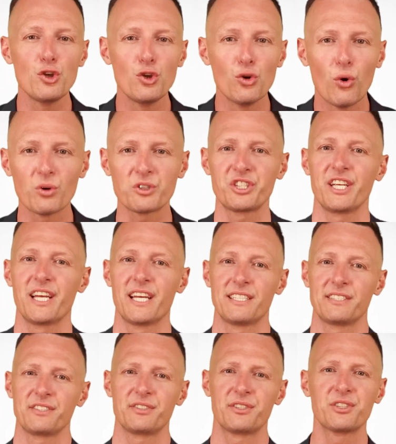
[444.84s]
your
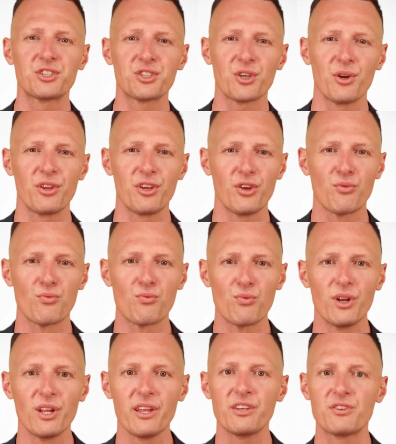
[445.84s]
chance to show that you
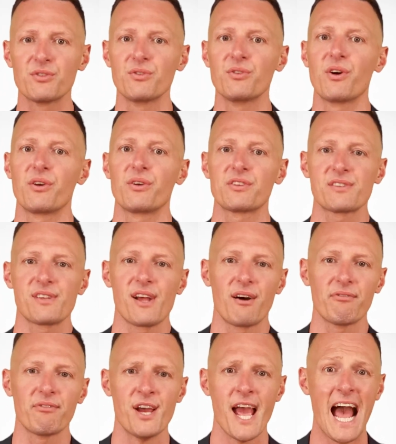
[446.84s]
really do know your
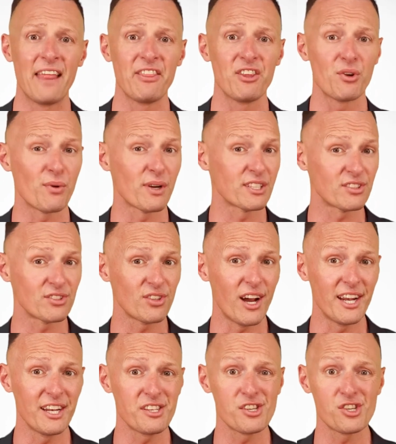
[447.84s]
stuff and that you're
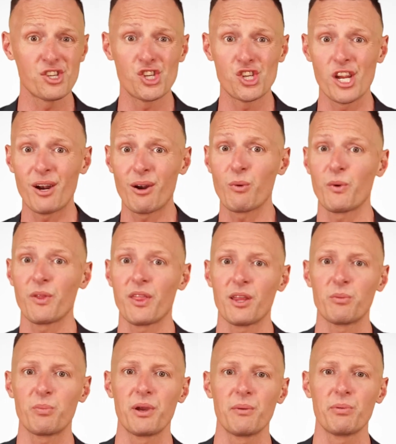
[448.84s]
excited to share it with
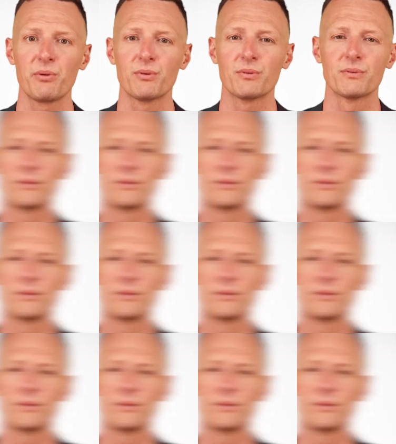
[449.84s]
other people.